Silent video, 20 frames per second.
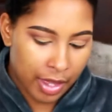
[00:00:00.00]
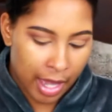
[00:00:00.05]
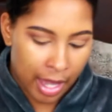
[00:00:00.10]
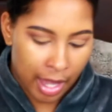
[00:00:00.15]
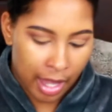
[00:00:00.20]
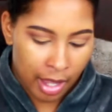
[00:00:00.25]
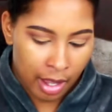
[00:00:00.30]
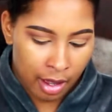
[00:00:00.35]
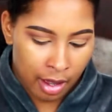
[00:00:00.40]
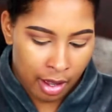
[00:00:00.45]

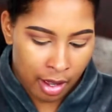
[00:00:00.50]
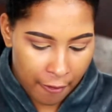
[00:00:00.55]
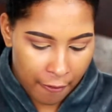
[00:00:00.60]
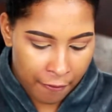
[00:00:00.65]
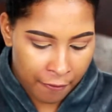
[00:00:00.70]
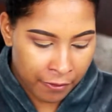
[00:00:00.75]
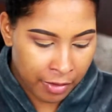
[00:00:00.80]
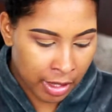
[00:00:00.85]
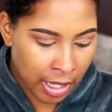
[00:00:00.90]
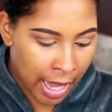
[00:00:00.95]
a
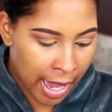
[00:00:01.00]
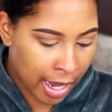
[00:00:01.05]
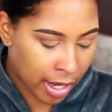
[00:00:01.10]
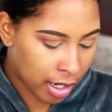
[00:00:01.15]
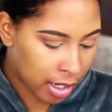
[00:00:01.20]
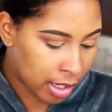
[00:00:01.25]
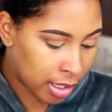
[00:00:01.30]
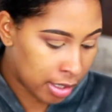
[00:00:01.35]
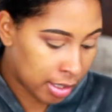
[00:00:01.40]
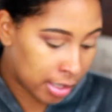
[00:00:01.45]
flat
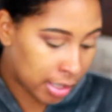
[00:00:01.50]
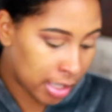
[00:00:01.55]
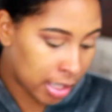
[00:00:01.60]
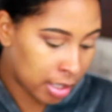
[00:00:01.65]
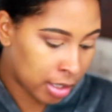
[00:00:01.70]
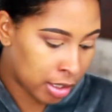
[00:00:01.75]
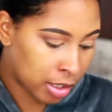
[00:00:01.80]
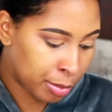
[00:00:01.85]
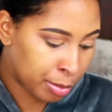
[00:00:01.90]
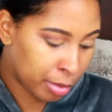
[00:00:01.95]

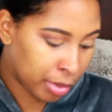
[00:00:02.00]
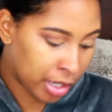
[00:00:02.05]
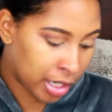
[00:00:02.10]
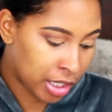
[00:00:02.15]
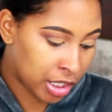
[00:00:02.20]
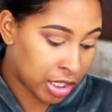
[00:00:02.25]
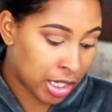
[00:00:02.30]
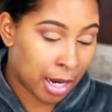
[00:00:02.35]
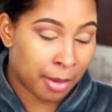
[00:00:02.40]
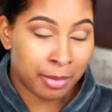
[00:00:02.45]
concealer
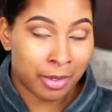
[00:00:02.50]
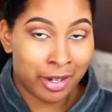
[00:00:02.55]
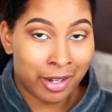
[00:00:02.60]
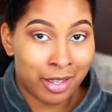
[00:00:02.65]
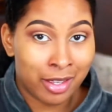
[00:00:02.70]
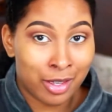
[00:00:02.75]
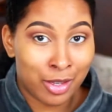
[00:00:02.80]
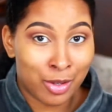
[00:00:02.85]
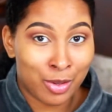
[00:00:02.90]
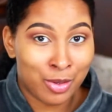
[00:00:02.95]
brush that I'm going
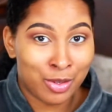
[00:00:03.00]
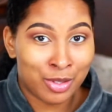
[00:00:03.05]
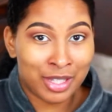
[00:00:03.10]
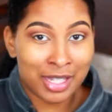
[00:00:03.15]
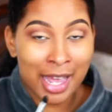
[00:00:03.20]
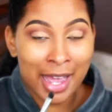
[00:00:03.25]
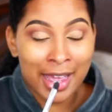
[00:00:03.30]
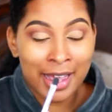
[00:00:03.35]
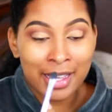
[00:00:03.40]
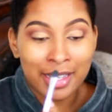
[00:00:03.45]
to use
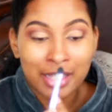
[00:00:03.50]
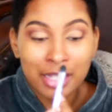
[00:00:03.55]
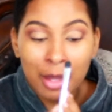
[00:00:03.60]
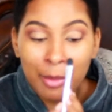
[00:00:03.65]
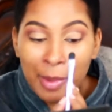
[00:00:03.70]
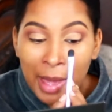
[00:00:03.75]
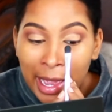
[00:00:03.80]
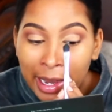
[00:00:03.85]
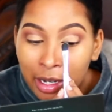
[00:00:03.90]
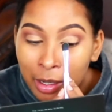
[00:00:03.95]
as a
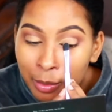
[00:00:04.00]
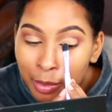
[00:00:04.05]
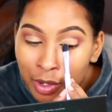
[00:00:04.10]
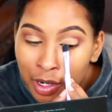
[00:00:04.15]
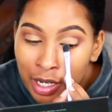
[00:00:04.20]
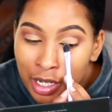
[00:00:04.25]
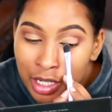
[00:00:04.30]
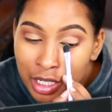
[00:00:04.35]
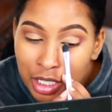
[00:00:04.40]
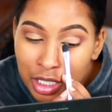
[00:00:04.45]
packer
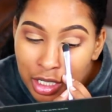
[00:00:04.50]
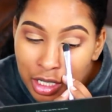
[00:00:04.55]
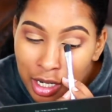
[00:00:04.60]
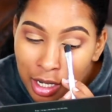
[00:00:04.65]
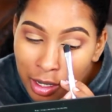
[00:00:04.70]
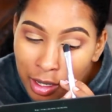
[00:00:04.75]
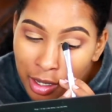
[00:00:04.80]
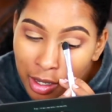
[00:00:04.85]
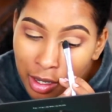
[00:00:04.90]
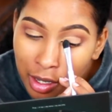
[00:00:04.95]
brush.
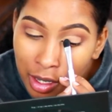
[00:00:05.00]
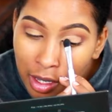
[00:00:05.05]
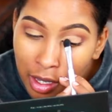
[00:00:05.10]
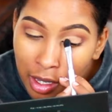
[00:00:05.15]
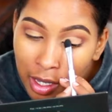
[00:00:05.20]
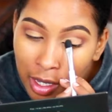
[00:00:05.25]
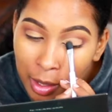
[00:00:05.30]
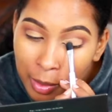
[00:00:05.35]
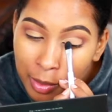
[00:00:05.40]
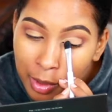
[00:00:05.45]

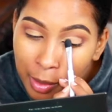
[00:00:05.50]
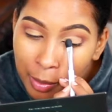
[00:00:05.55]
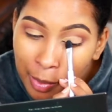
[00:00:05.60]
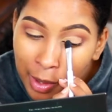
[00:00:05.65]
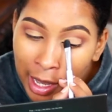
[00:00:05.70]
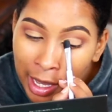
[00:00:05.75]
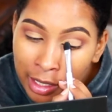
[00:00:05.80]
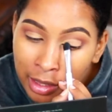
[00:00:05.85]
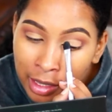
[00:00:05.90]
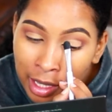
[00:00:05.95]
I'm going to
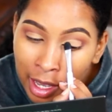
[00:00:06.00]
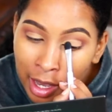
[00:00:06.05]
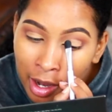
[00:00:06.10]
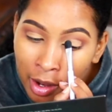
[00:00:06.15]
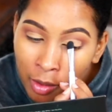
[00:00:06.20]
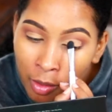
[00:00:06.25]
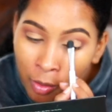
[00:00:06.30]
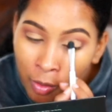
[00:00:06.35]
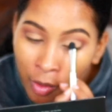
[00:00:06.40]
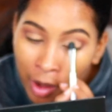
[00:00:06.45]
pat that
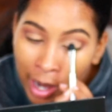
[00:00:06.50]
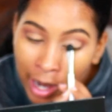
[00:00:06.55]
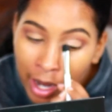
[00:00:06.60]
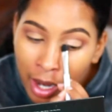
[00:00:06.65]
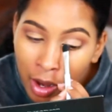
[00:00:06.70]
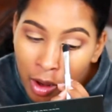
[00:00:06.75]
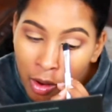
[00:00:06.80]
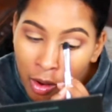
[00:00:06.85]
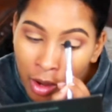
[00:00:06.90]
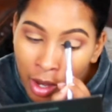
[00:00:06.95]
right
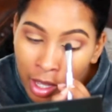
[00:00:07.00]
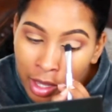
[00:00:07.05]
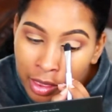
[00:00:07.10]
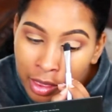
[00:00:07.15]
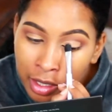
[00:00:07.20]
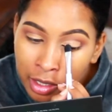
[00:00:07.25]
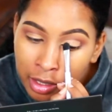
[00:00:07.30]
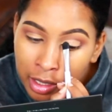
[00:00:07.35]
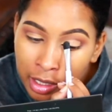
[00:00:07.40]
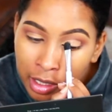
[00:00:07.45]
on
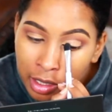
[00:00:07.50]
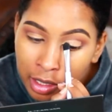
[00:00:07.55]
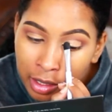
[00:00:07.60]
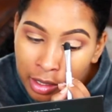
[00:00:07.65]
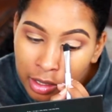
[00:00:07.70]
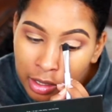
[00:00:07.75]
the lid.